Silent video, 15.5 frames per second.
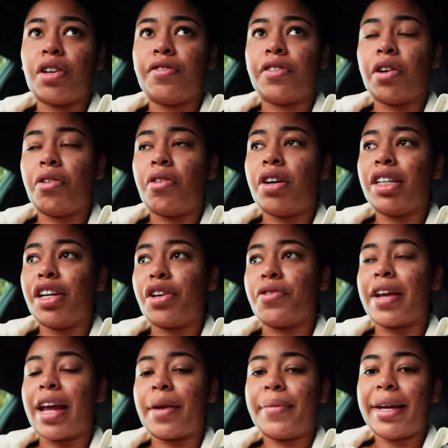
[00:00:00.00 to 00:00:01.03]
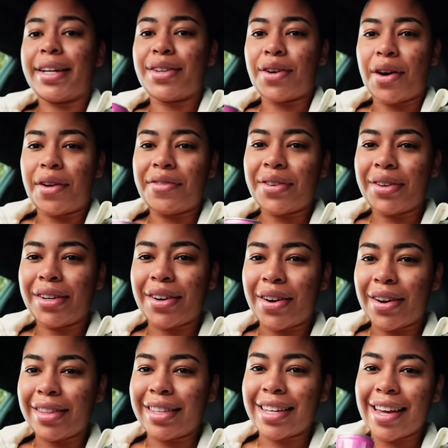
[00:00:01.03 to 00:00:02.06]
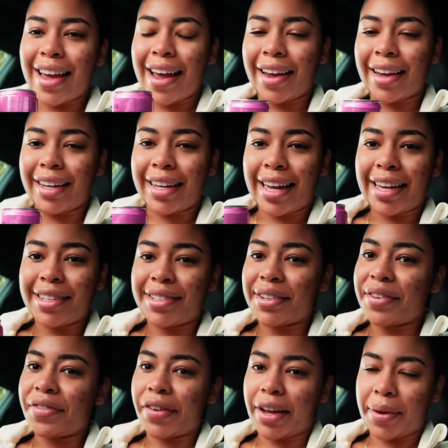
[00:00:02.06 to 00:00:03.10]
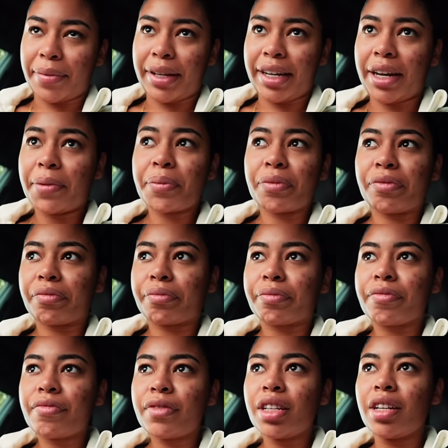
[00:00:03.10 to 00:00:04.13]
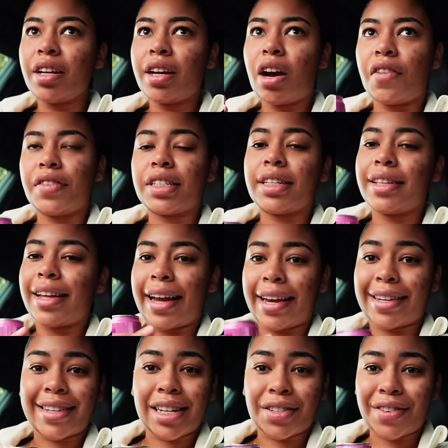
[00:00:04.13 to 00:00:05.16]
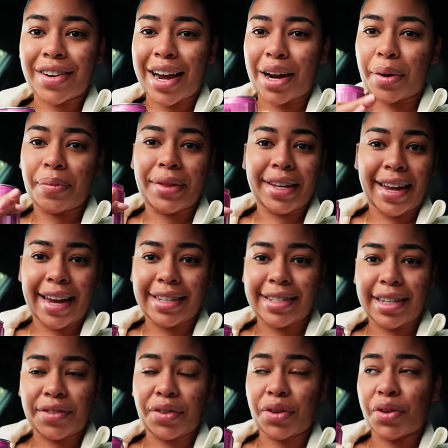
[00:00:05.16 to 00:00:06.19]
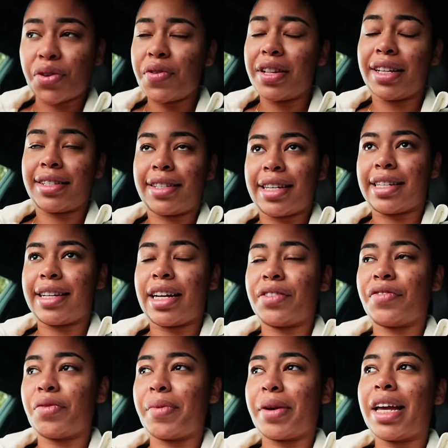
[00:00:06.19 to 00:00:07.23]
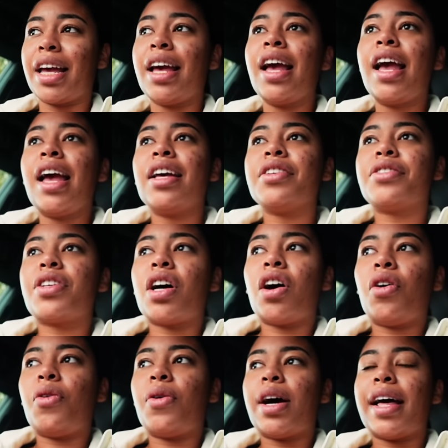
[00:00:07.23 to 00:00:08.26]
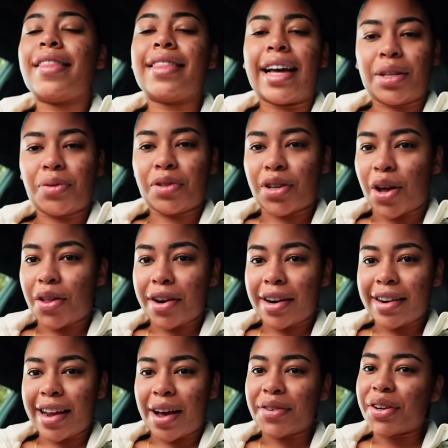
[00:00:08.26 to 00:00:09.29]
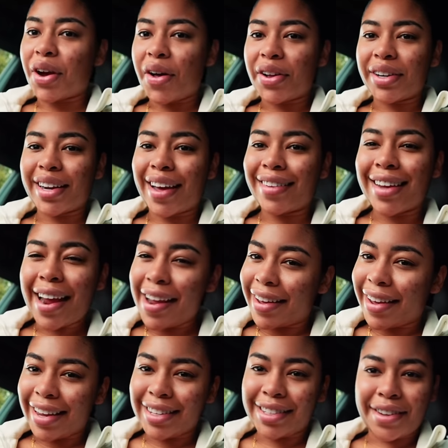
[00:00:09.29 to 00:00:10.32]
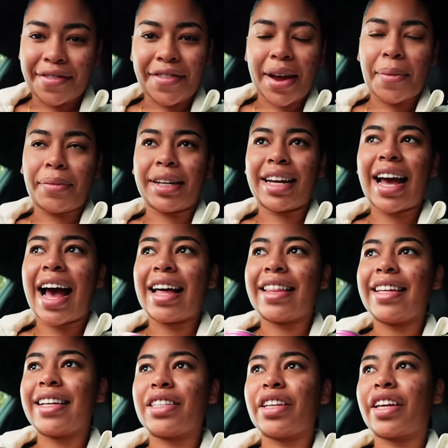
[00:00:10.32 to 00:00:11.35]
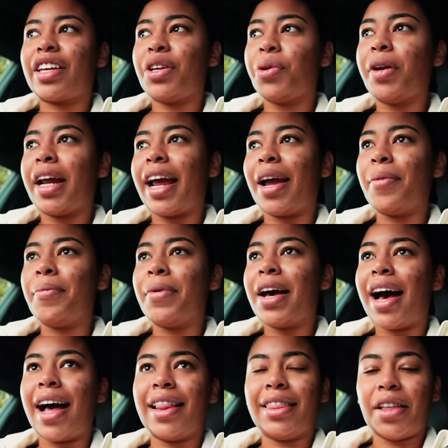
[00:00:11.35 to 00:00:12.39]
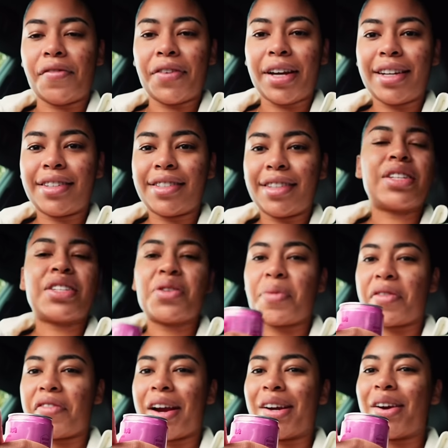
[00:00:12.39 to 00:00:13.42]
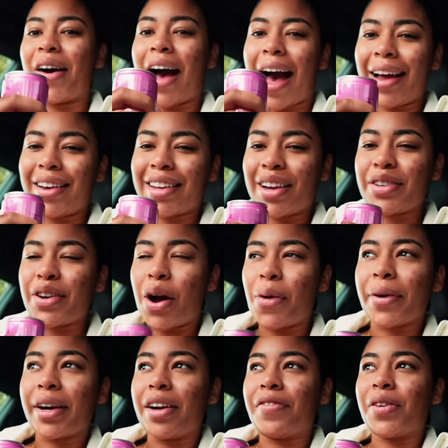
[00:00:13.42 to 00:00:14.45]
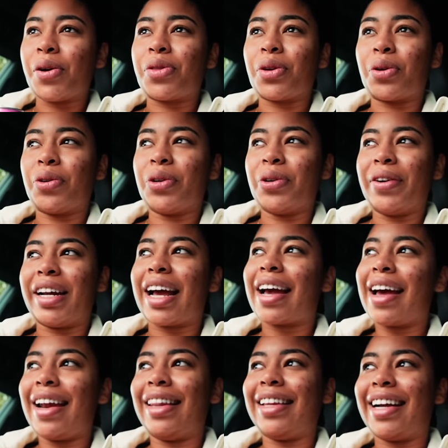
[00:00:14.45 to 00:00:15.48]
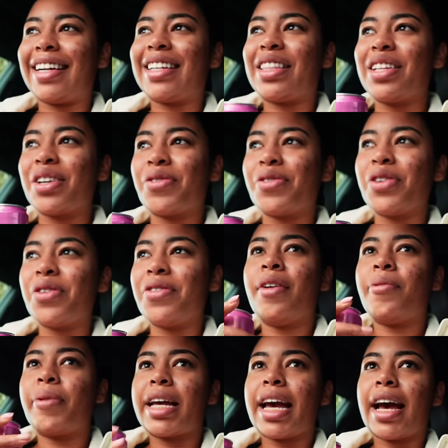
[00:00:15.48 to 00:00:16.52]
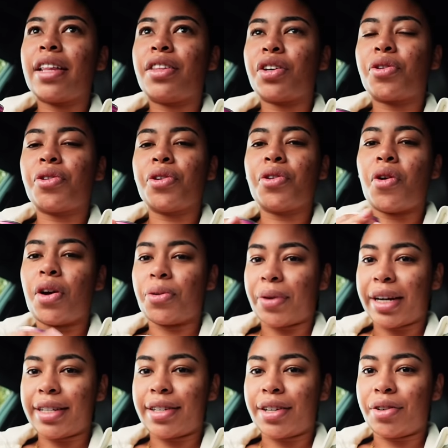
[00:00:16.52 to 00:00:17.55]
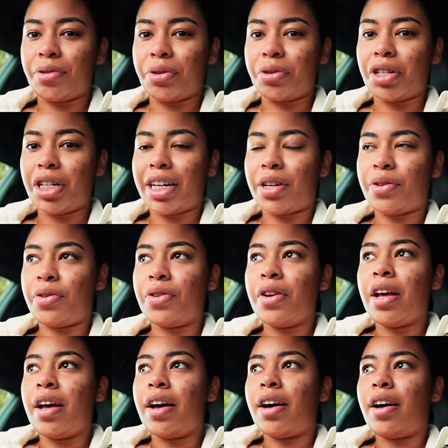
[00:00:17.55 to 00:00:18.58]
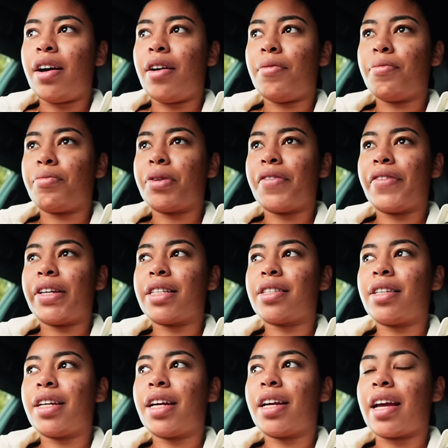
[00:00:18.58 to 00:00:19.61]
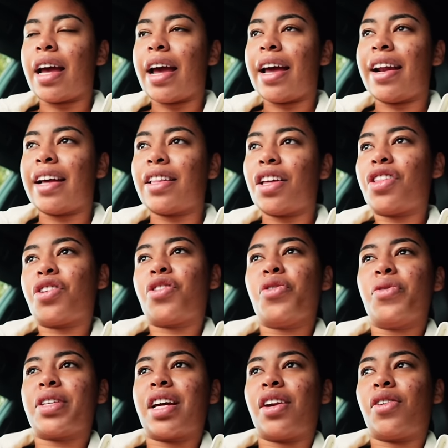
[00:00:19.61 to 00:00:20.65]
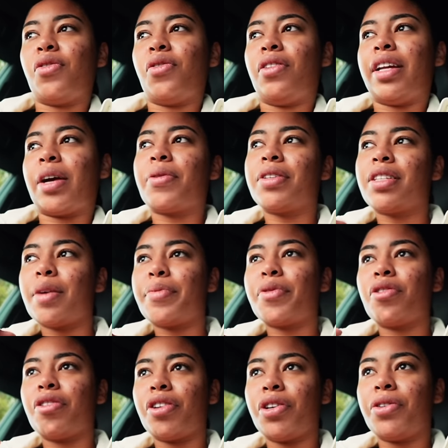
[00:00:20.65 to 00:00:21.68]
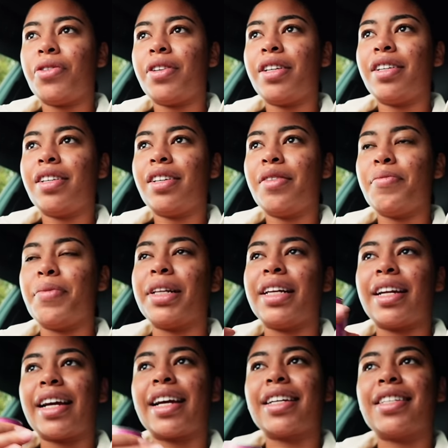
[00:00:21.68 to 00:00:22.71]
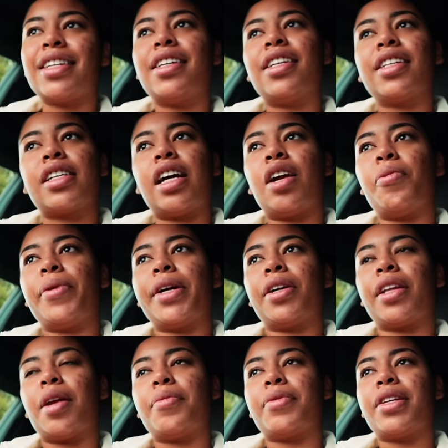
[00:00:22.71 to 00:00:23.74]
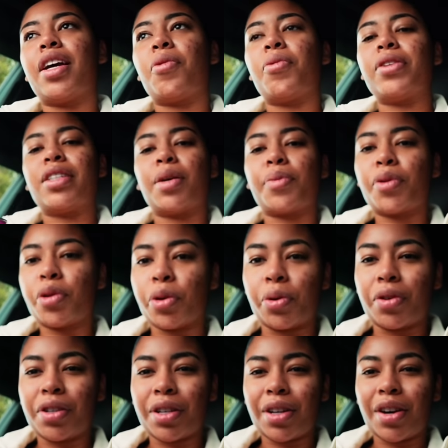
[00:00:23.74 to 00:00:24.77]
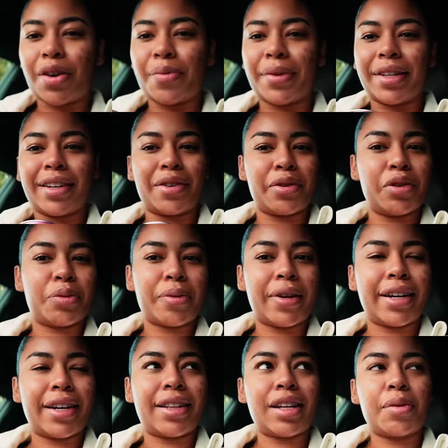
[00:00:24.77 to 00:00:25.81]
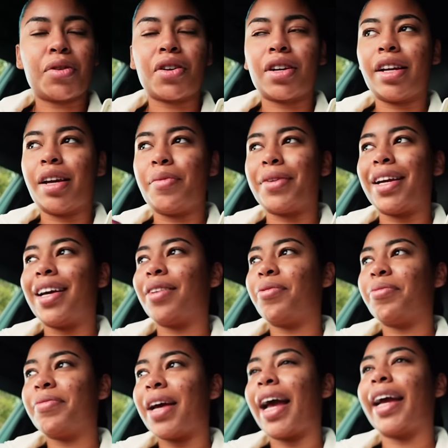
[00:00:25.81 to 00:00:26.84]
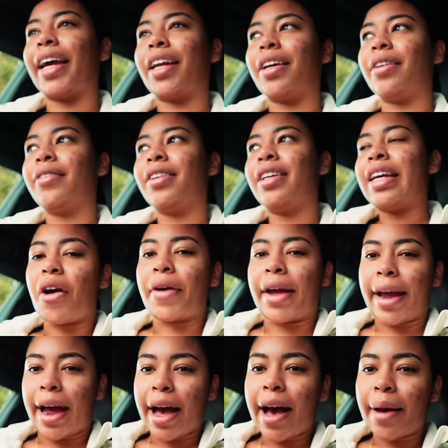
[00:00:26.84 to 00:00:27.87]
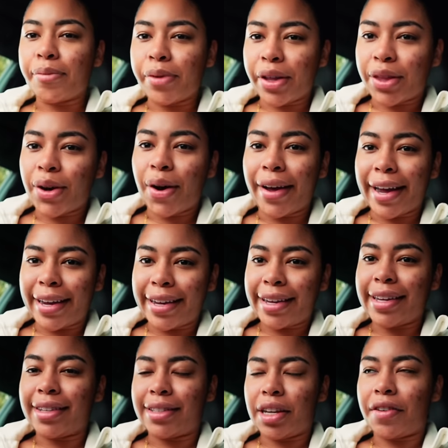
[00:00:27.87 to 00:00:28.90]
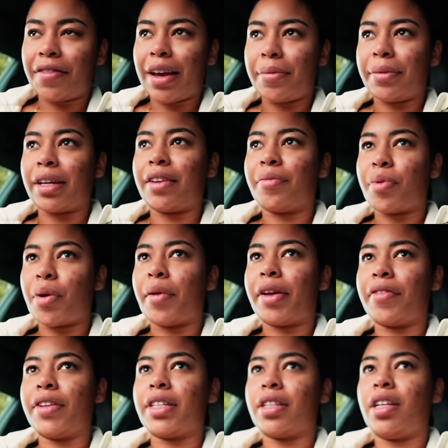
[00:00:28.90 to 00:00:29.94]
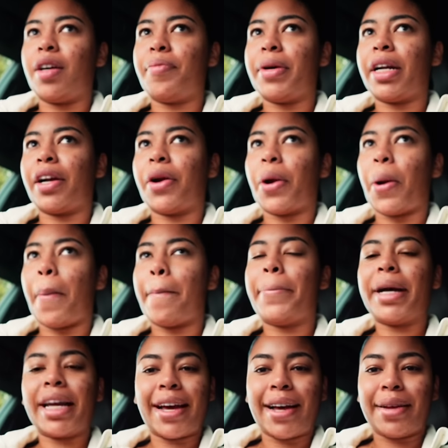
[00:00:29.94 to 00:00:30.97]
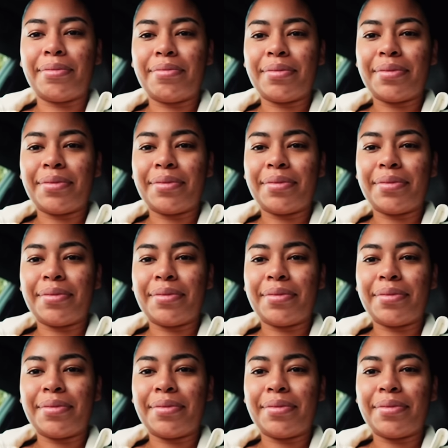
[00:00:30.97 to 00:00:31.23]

y'all vote on a new name, and y'all voted on the AKC family. Obviously, the A stands for Adam, the K stands for crew, and the C stands for me. So that's what y'all are now. Y'all are now the AKC family. I think it's a cute name. I love it. To be fair, y'all, I thought y'all were going to vote the crew, and I kind of liked the crew. We had the crew on Raising Crew channel previously, and I thought the crew was kind of cool. Like, what's up, crew? But then, like I said, that's kind of weird that I'm saying what's up, crew, to y'all. But then crew's probably gonna think I'm talking to him. Yeah, I get it. Okay, I'm with y'all. AKC family probably fits a lot better. But yeah,